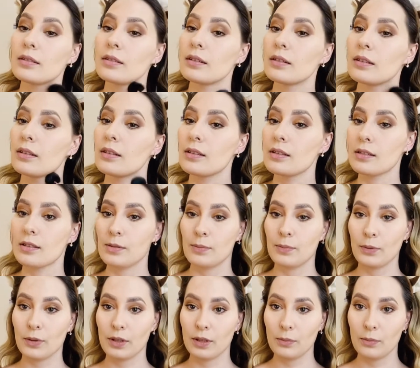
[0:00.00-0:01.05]
this is
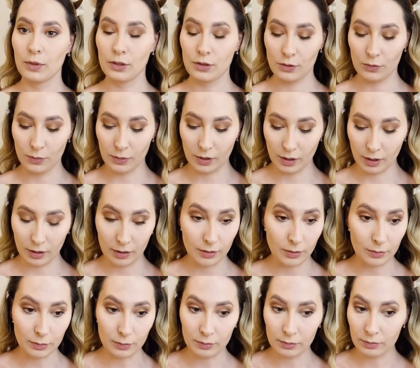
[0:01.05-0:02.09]
pretty much what I
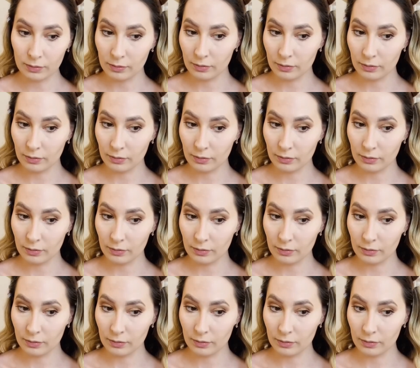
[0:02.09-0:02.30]
do.